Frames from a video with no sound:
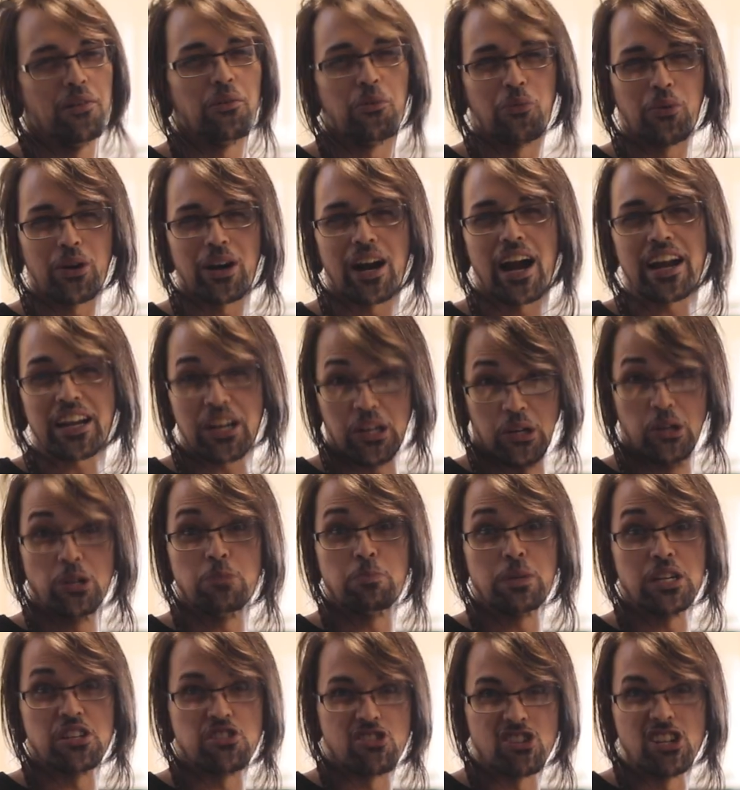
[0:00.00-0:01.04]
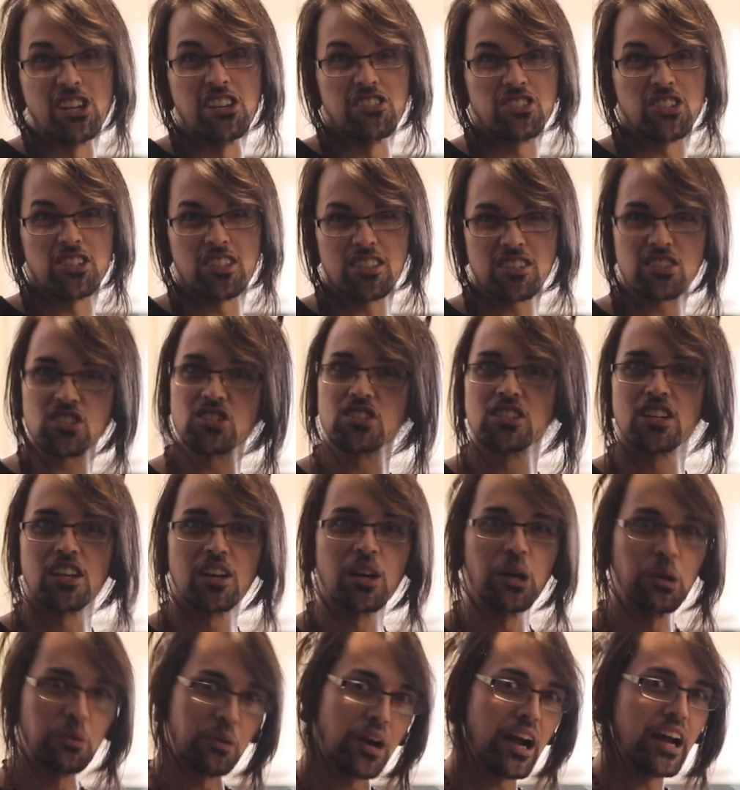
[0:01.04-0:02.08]
where I could be Jesus,
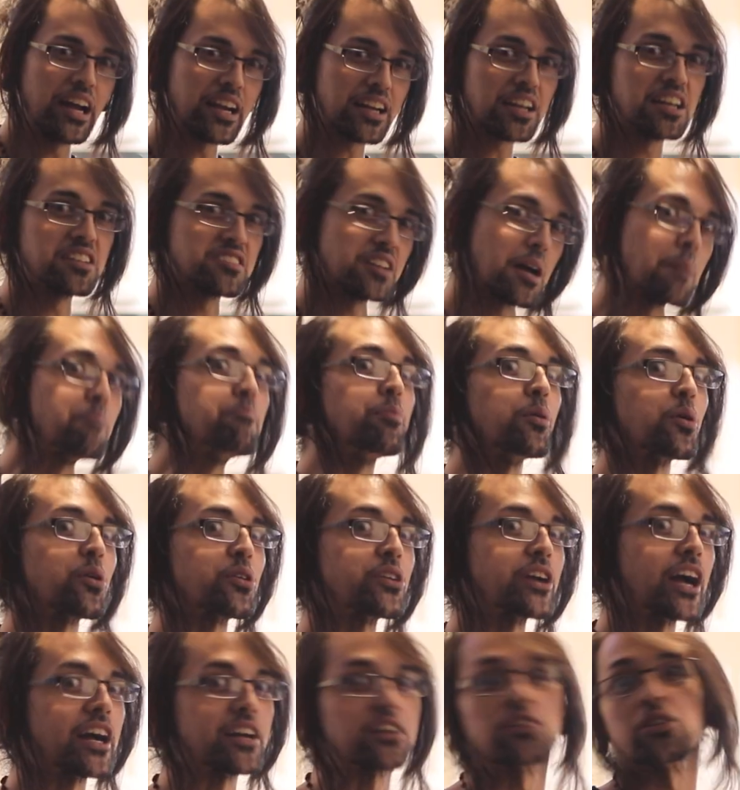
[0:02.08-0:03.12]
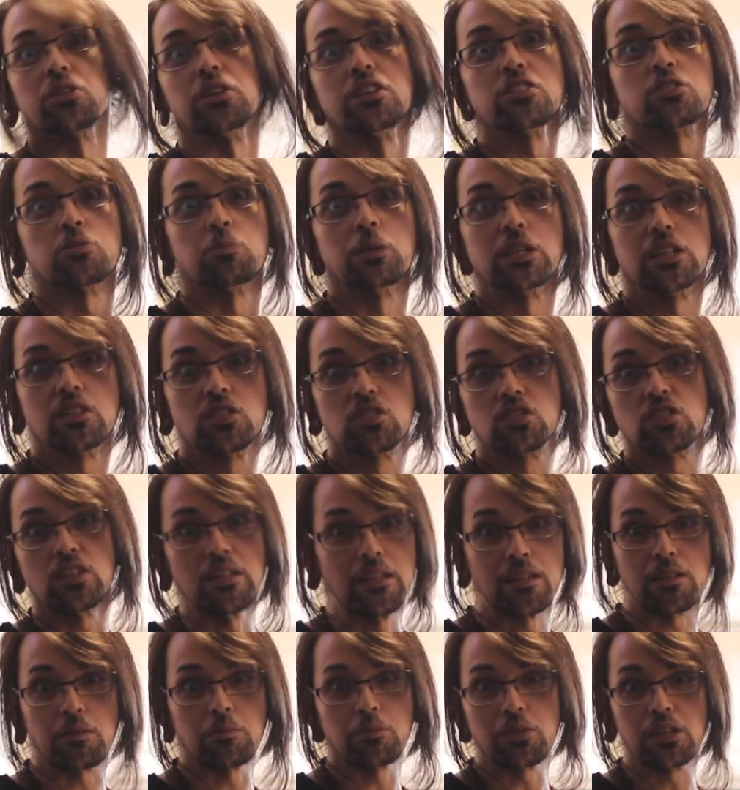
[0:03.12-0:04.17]
right? Because I'm born on Christmas
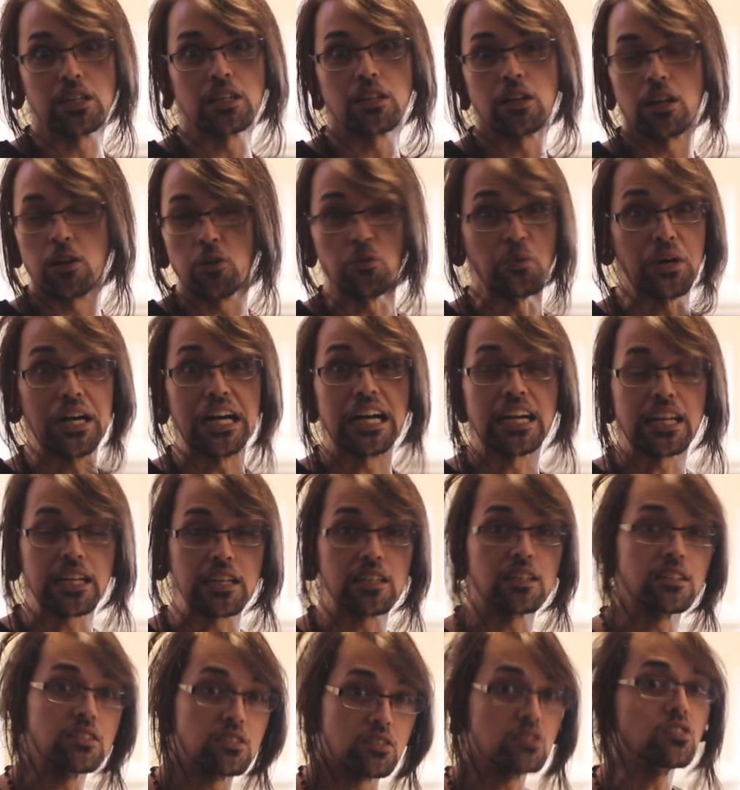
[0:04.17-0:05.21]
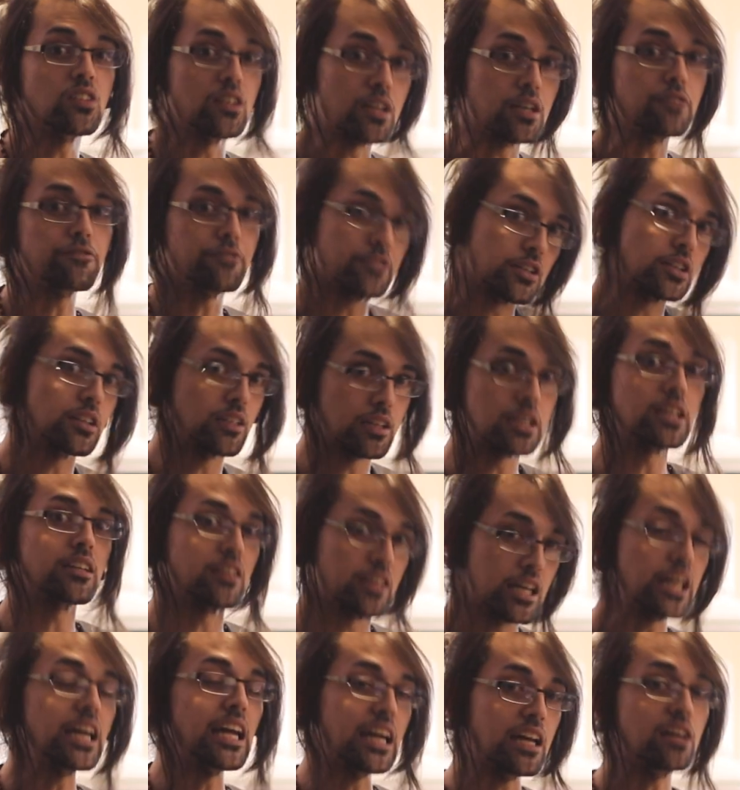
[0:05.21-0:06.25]
and I'm like Hawaiian and stuff, and like
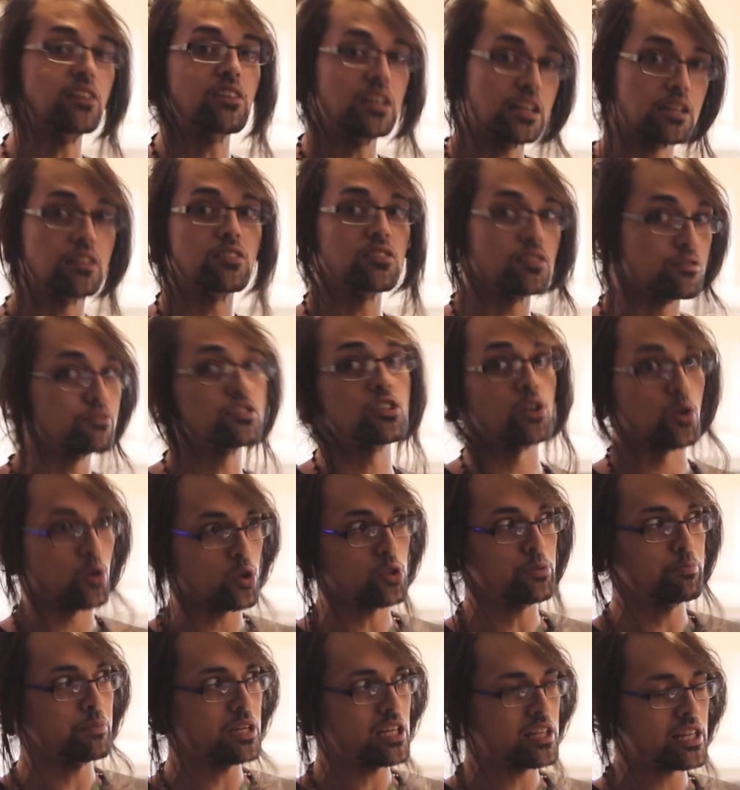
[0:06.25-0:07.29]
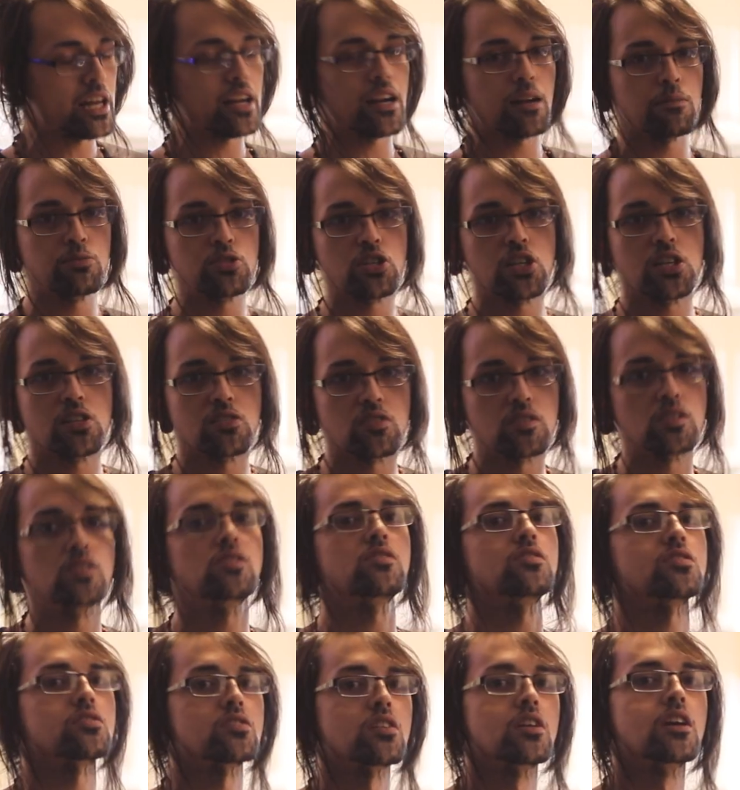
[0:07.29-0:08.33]
the aliens have told me that I'm
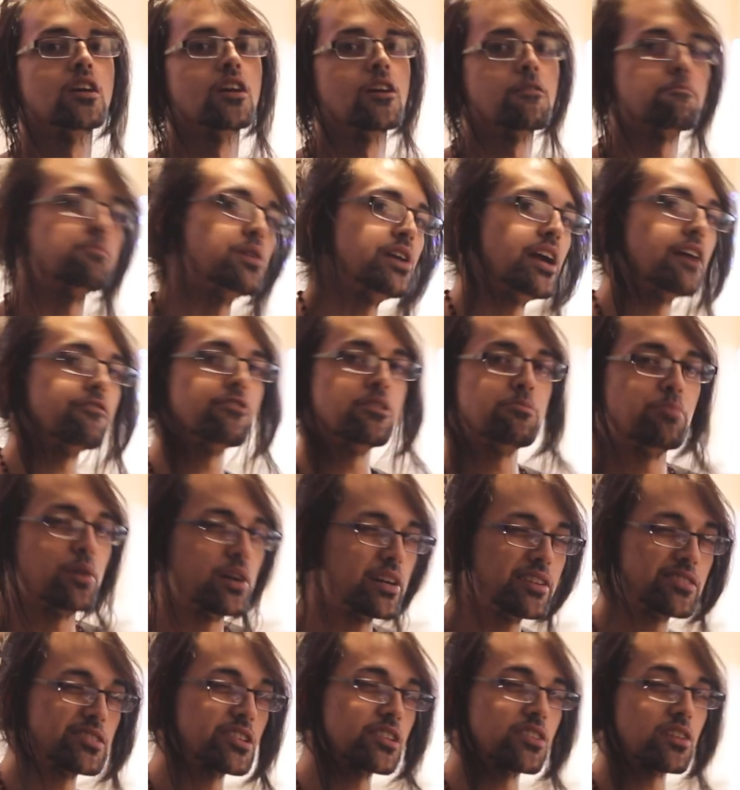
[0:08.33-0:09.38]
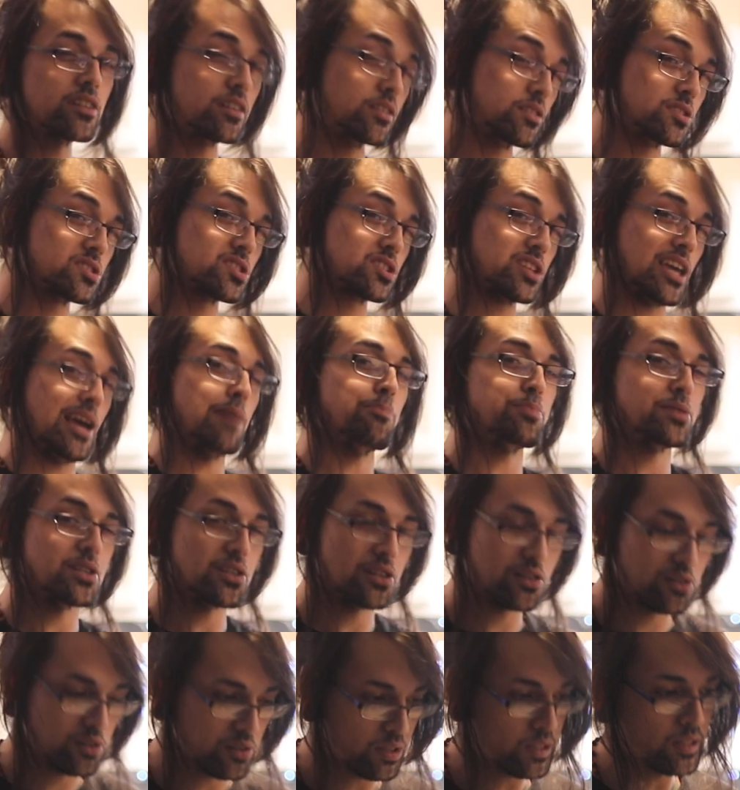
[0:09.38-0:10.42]
Jesus, but everybody's a little
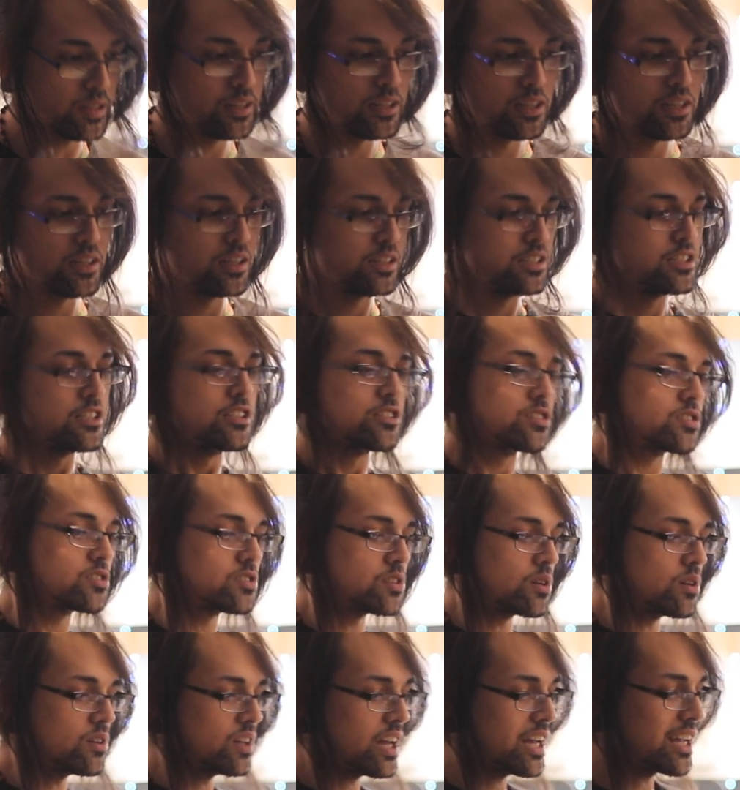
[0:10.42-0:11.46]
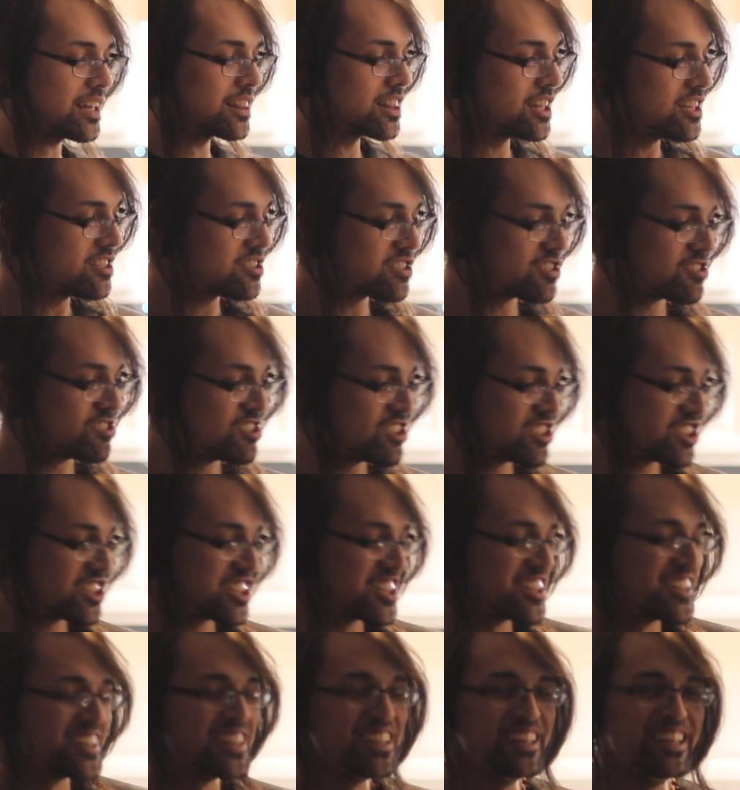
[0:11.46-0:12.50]
skeptical. So like this
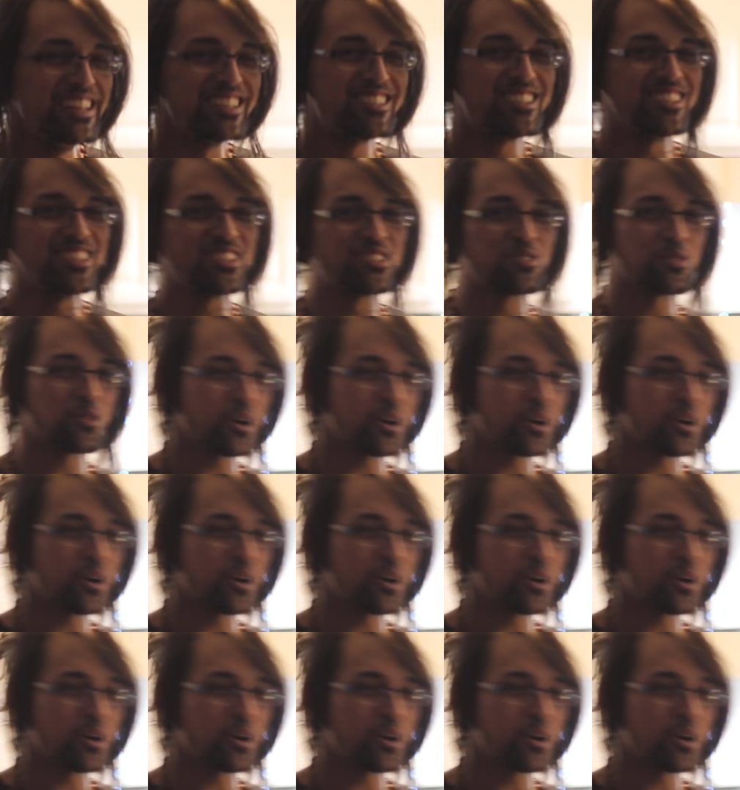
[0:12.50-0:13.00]
is